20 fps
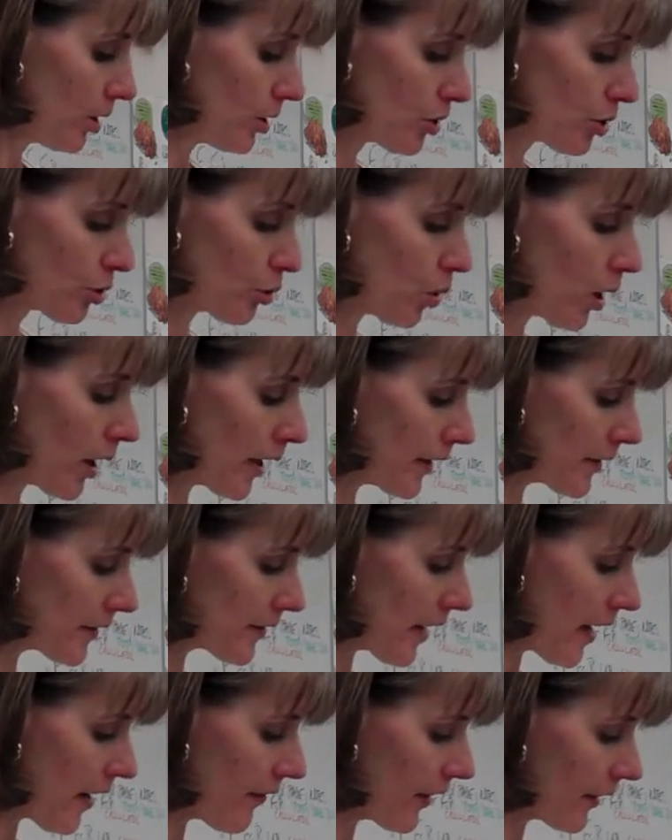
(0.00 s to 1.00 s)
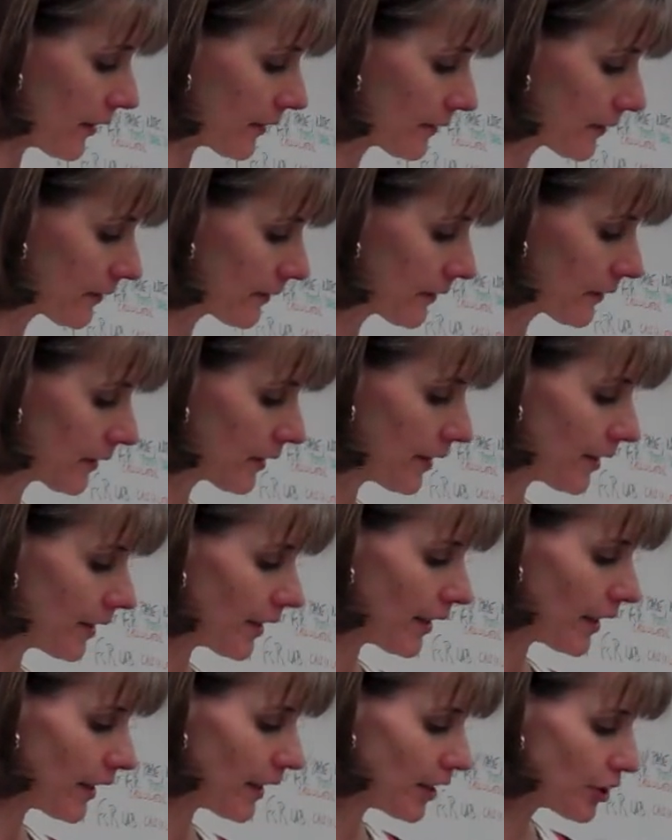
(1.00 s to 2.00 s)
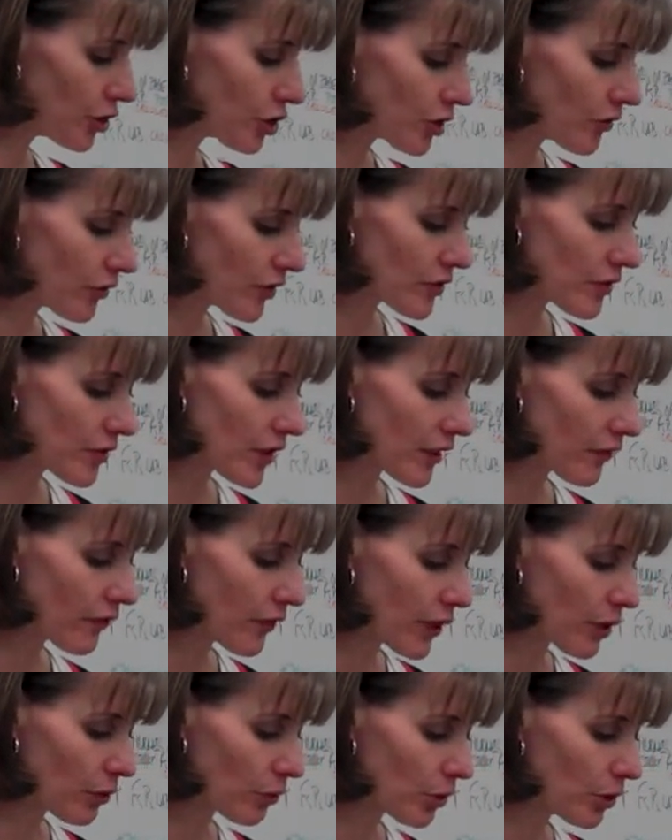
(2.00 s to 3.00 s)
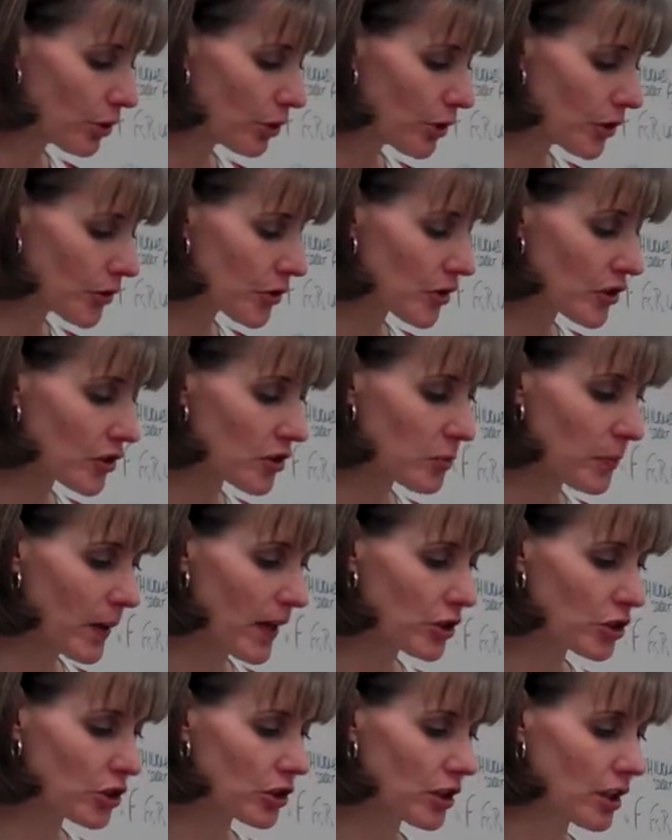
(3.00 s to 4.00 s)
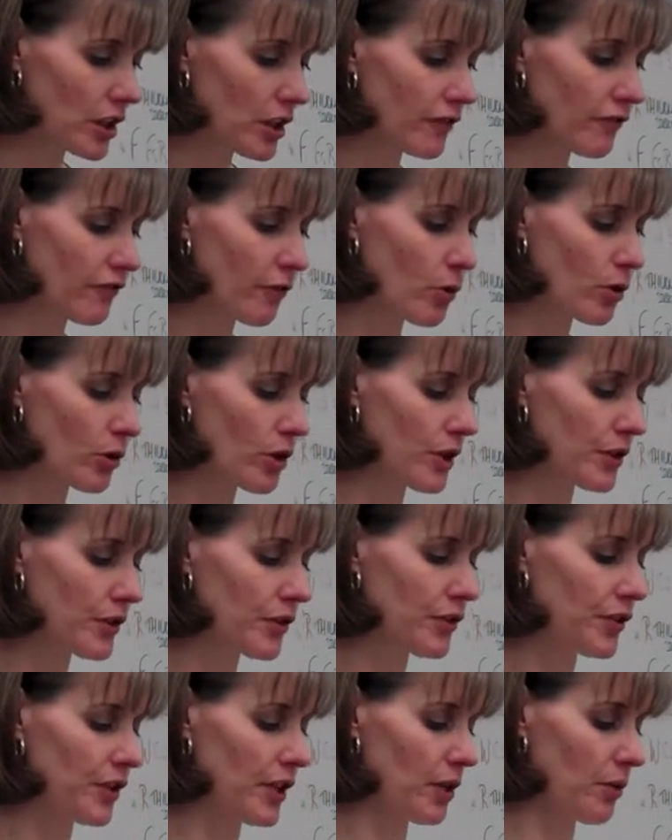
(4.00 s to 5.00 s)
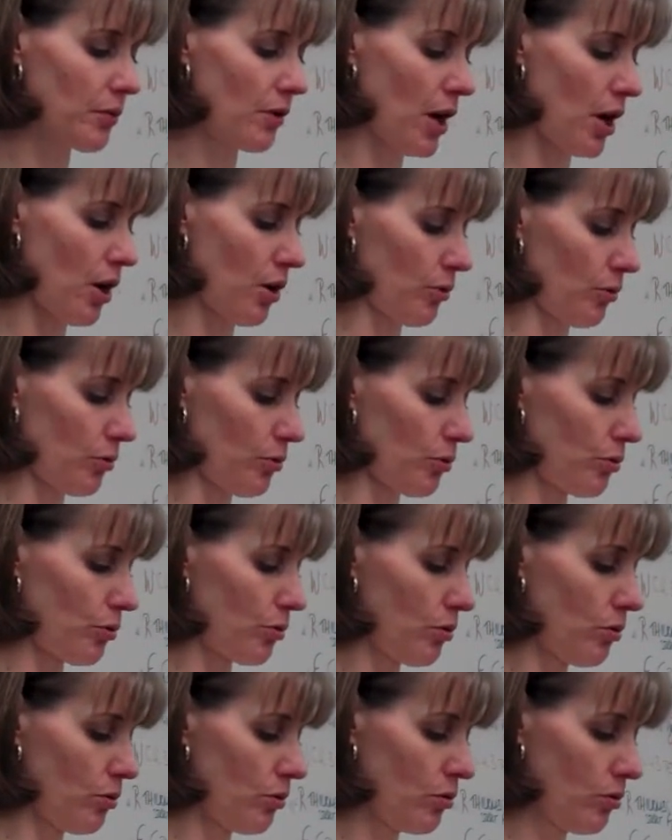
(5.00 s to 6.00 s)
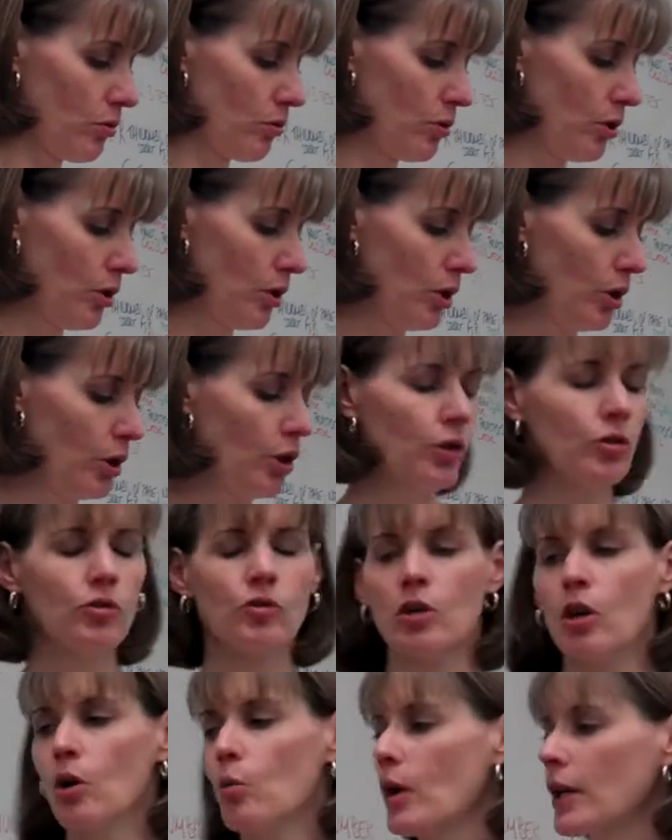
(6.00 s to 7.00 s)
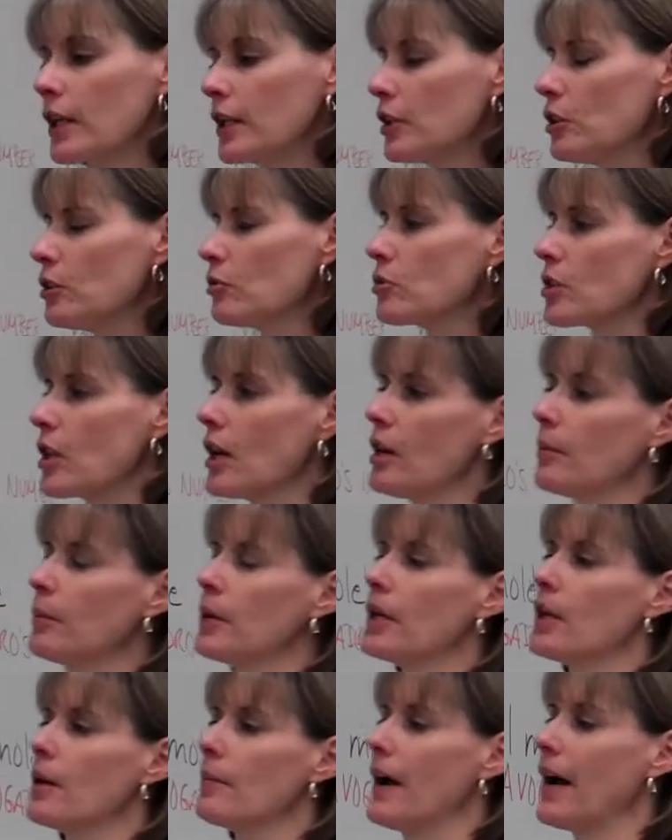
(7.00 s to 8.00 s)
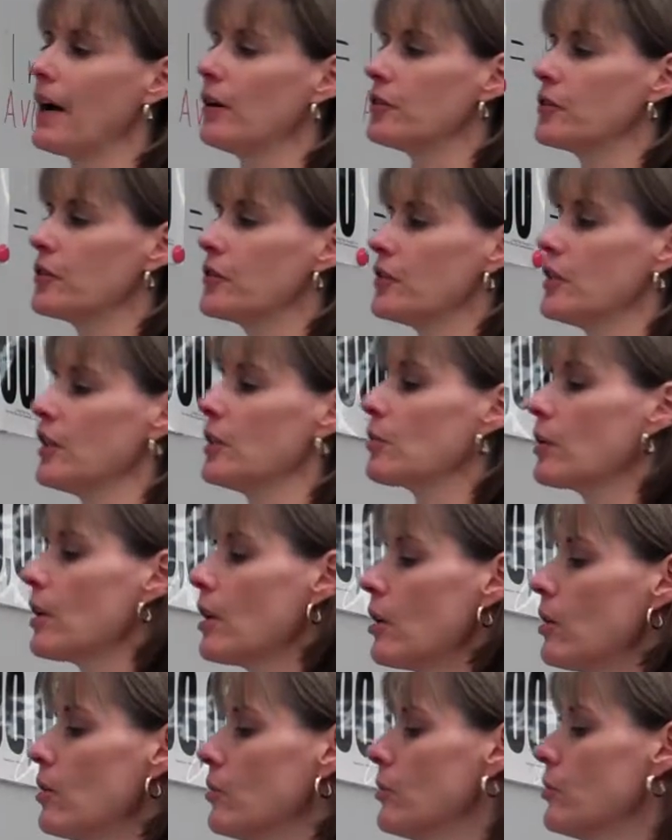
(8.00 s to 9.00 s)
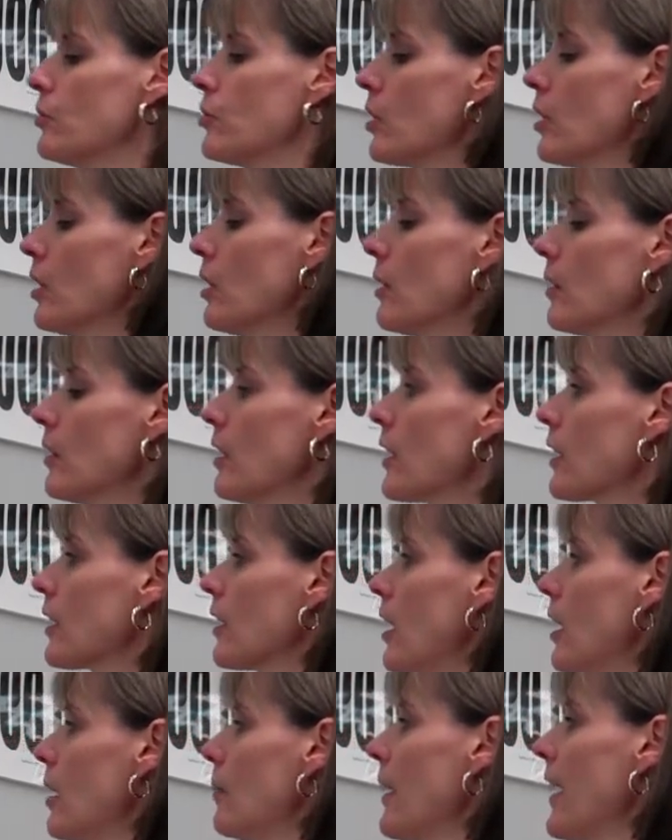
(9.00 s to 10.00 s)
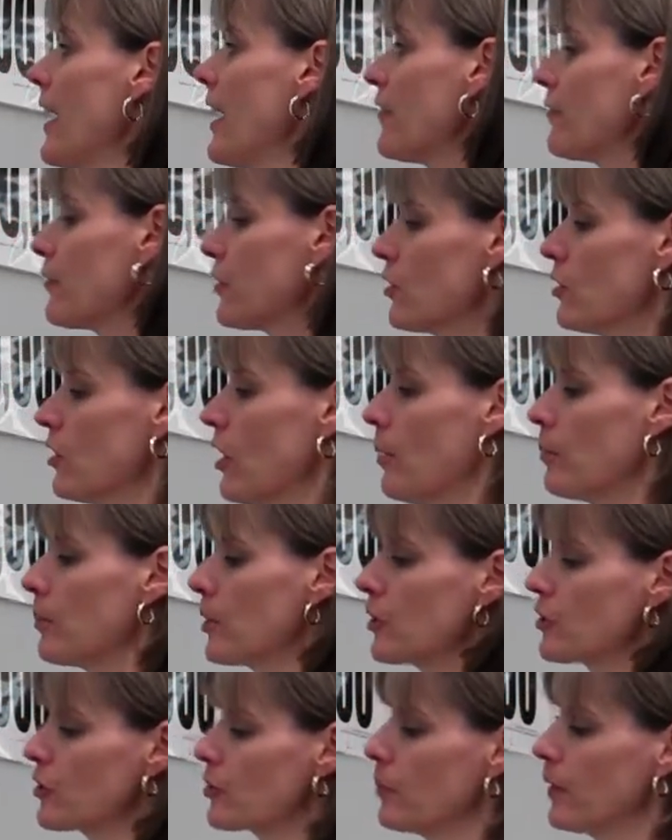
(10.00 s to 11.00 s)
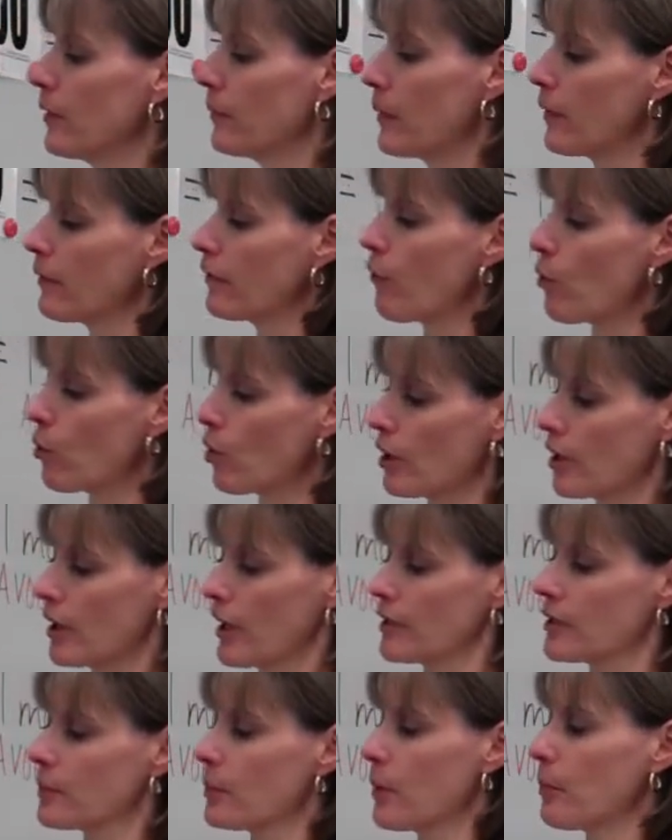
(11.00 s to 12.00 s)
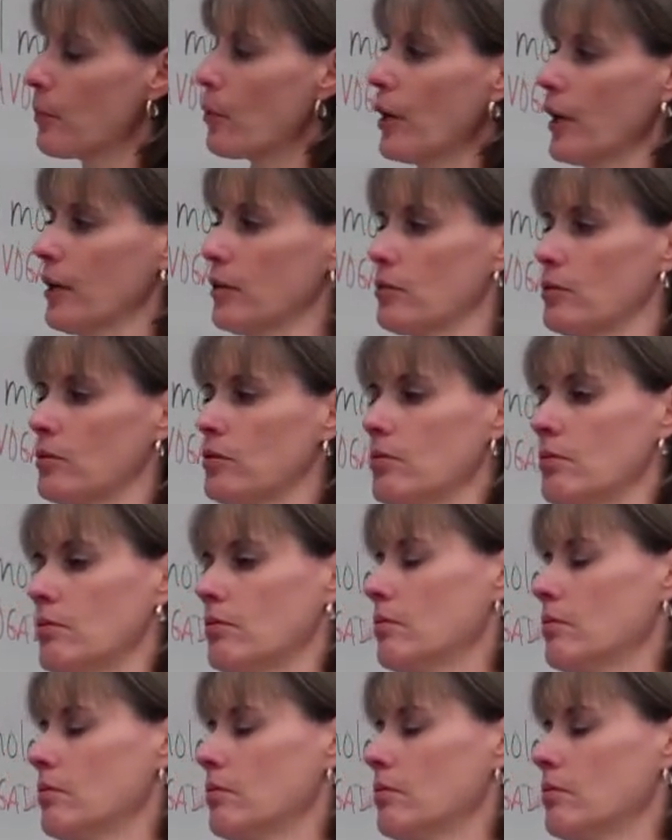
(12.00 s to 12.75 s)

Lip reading: 27. Each of the SIGFIG rules, especially for zeros. So what can you tell me about zeros that come after numbers but before decimal points?